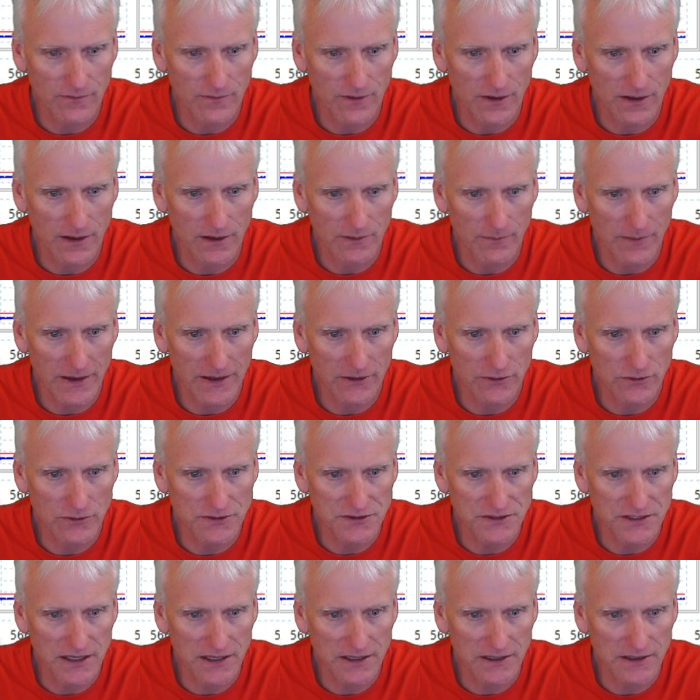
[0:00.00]

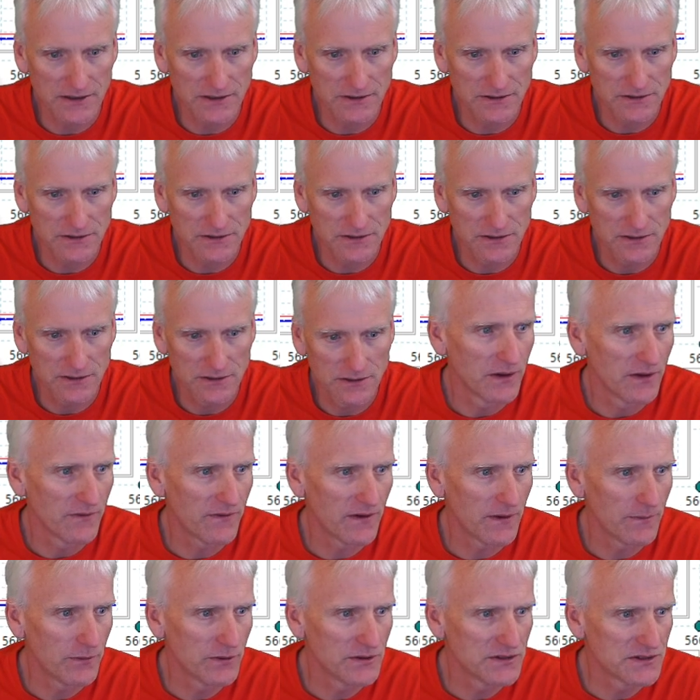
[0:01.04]
microseconds. If
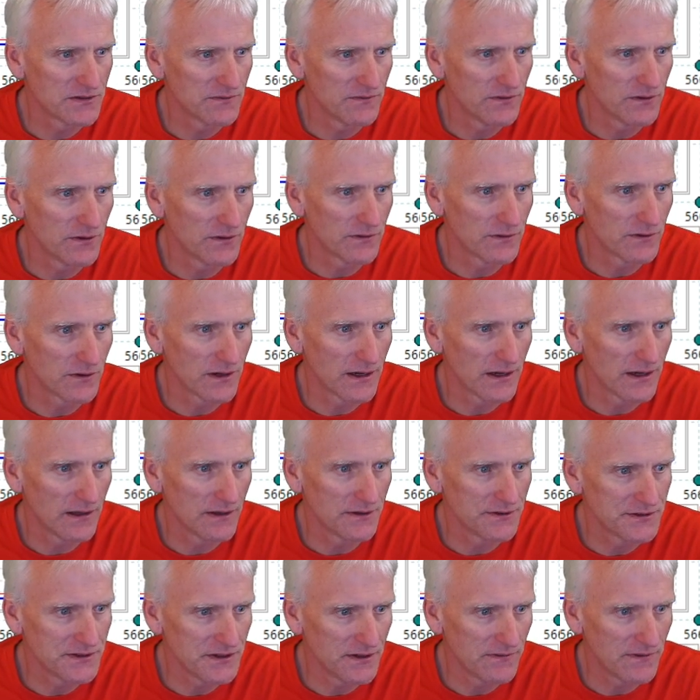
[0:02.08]
I put some filtering on,
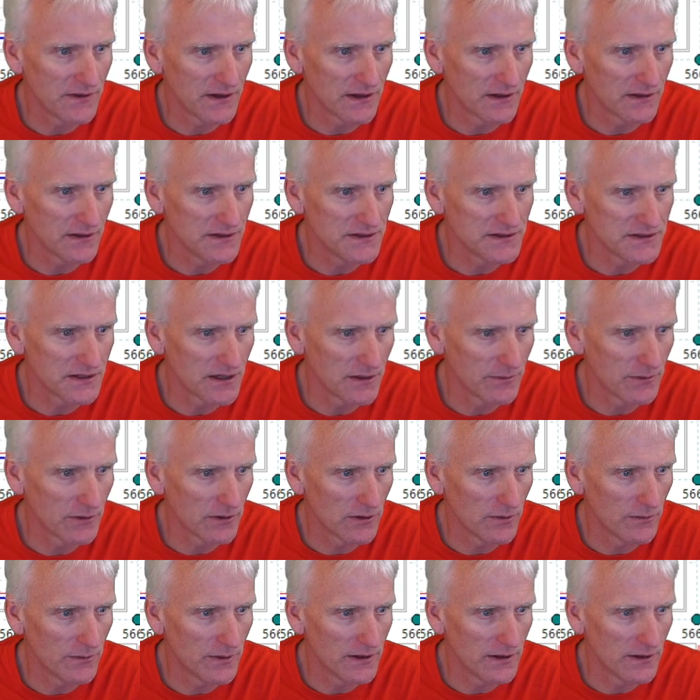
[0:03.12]
let's see if that cleans it up a
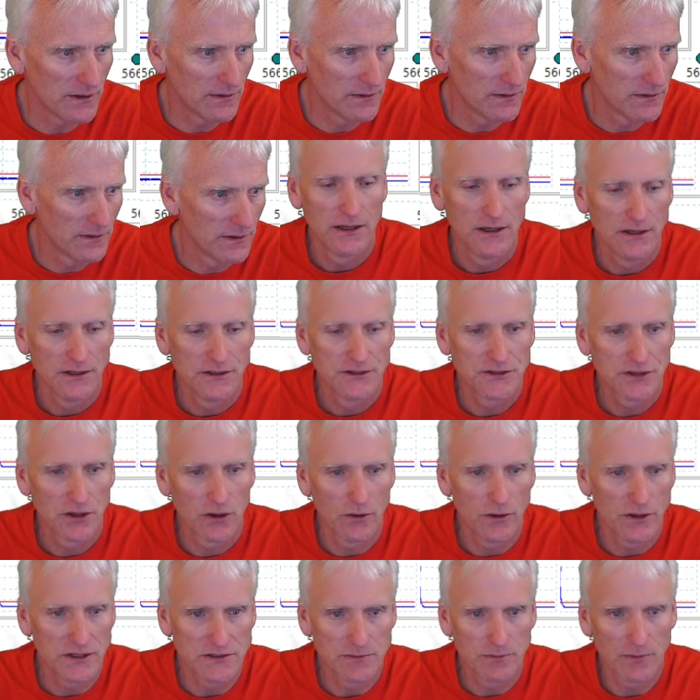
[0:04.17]
little bit.
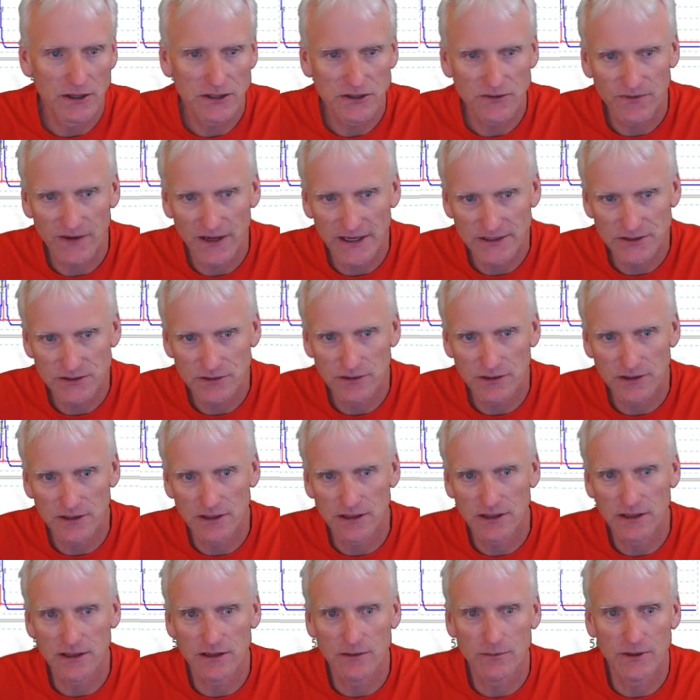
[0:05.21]
So it's much faster than
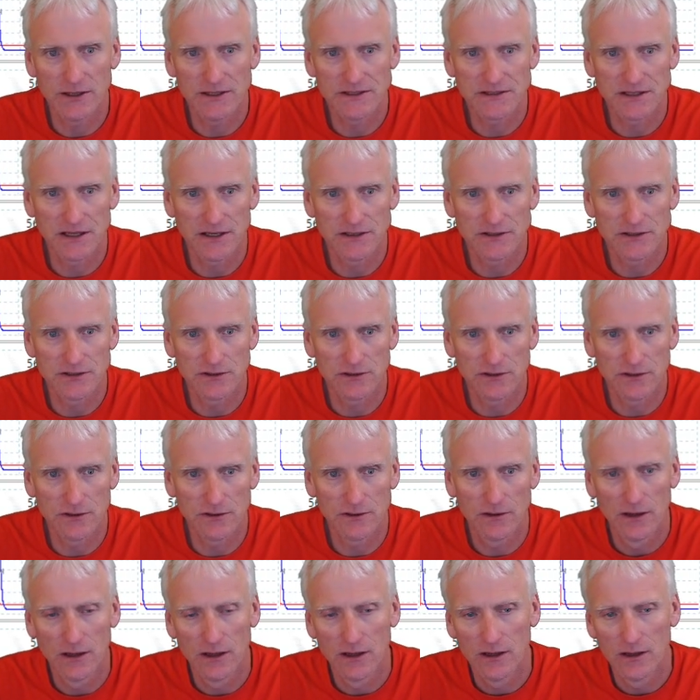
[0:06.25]
the eBay
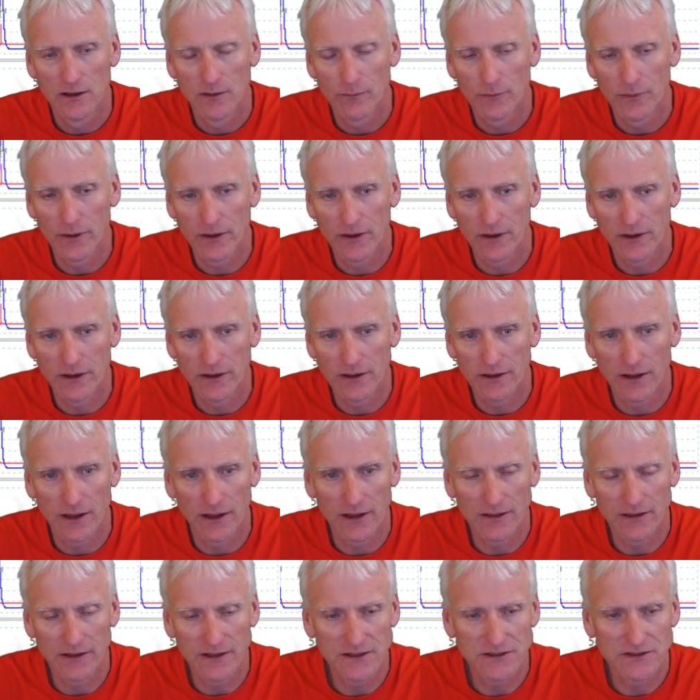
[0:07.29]
sensor, but
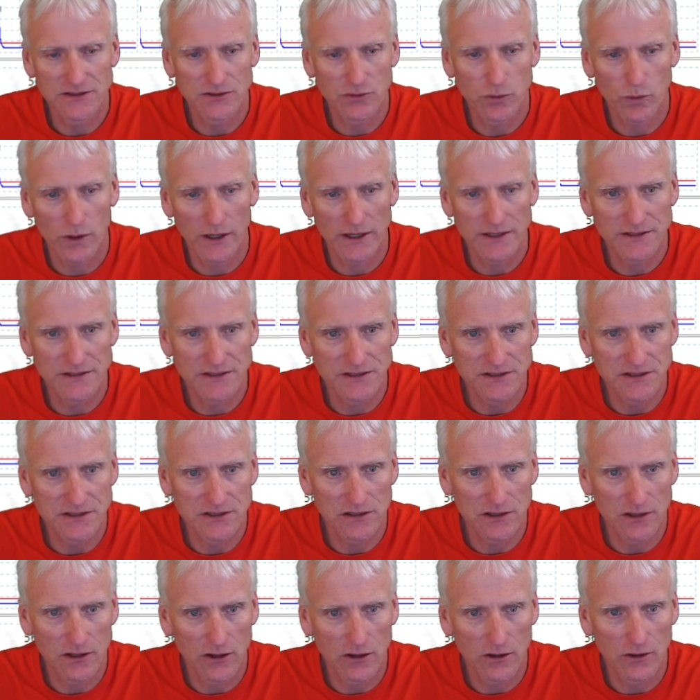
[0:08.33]
at least twice as
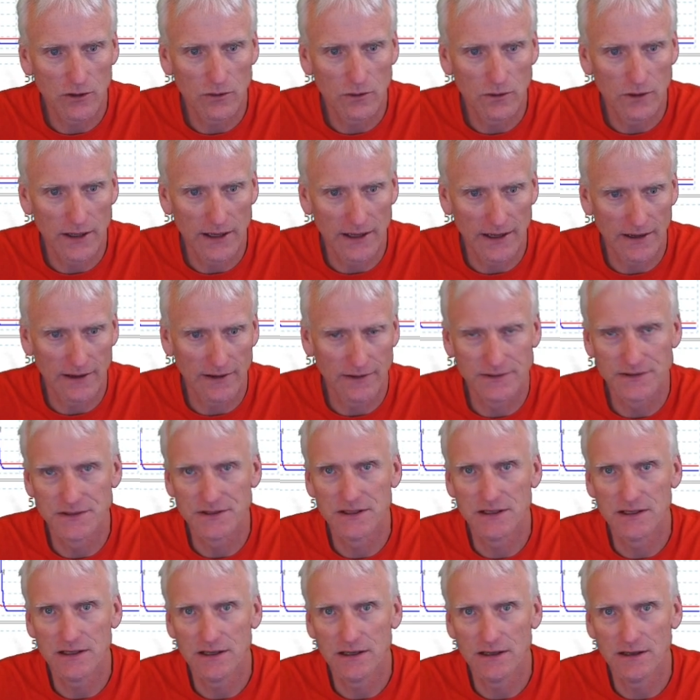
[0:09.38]
slow as
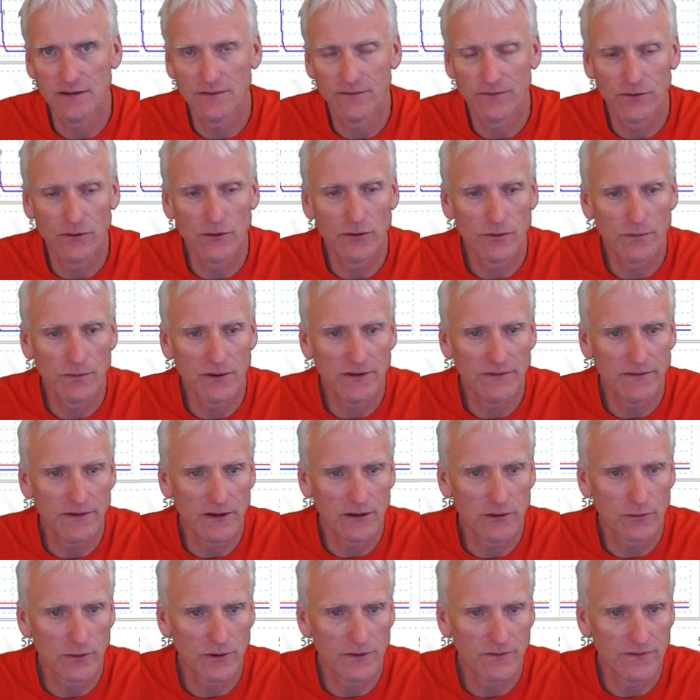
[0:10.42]
the Fluke
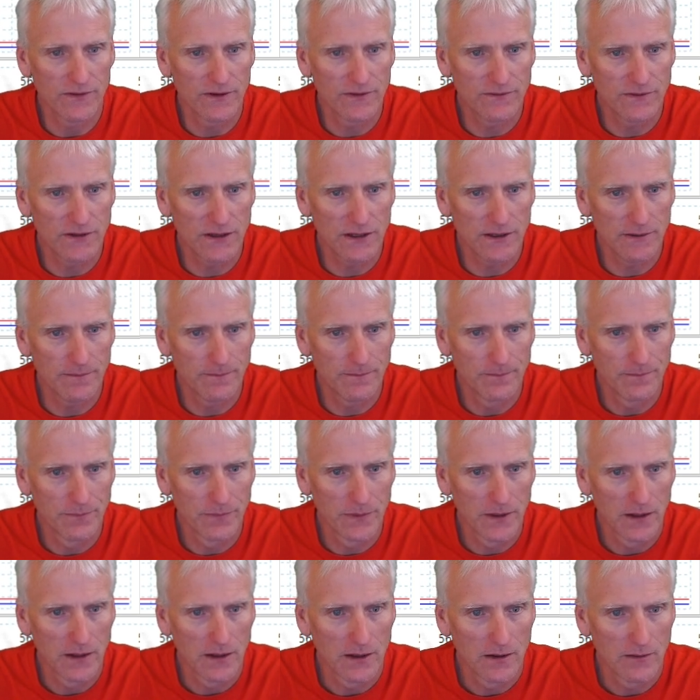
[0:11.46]
PV350,
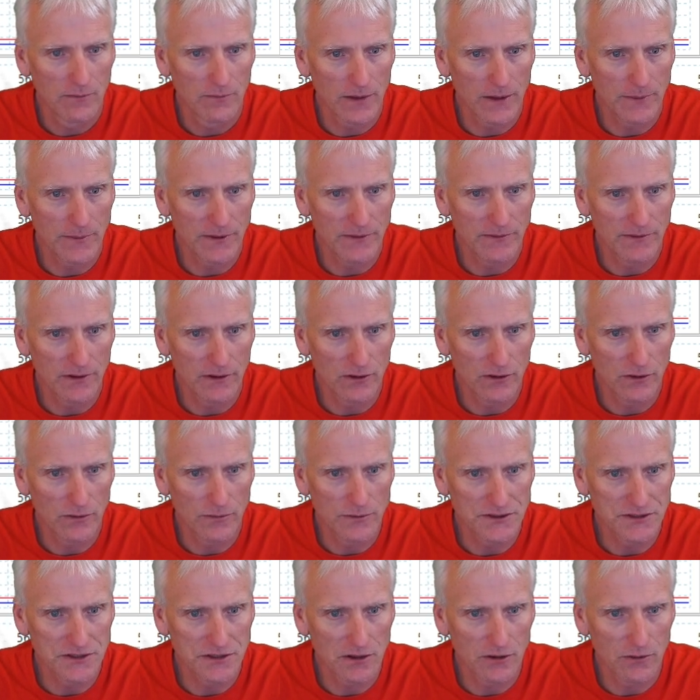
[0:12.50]
maybe even a little
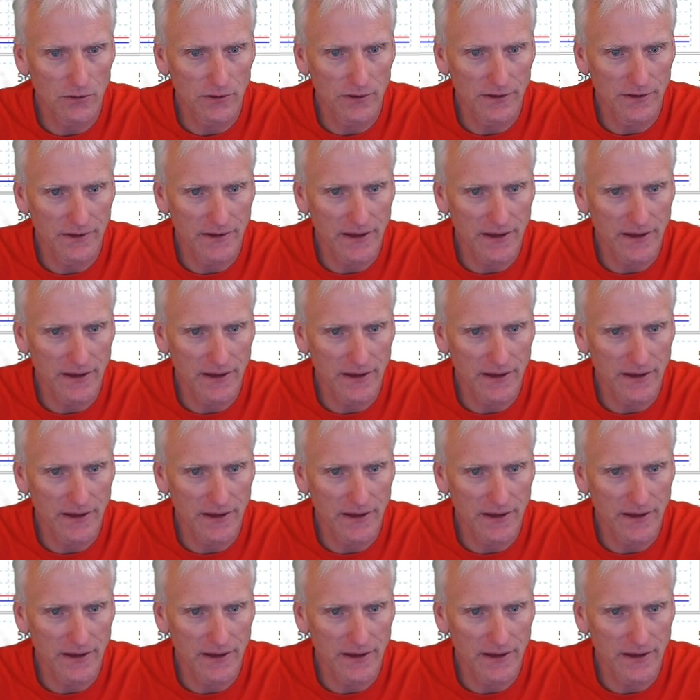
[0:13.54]
bit slower than